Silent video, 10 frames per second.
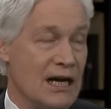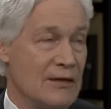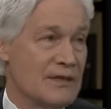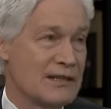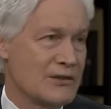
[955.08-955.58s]

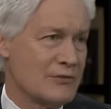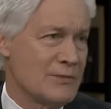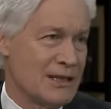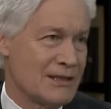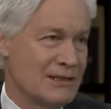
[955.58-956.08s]
It's
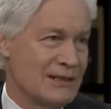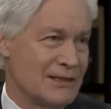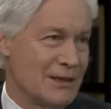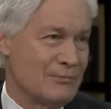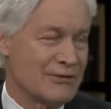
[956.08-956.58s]
almost
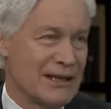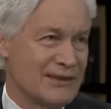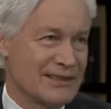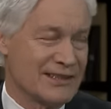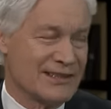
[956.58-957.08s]
a
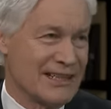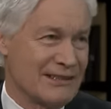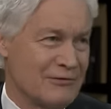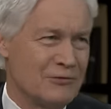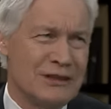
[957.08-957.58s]
parenthesis
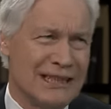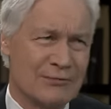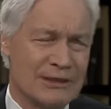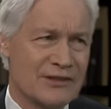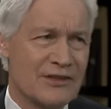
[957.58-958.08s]
there. Mm. Oh,
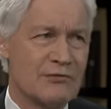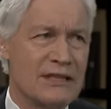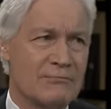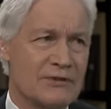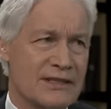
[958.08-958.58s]
yes, we could
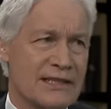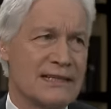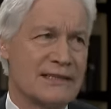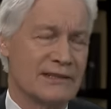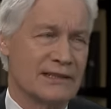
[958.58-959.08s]
squeeze
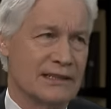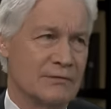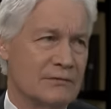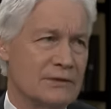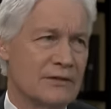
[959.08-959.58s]
princess in there,
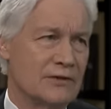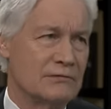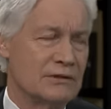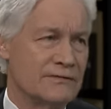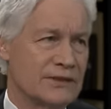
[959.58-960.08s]
but we've got
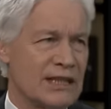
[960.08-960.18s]
no room for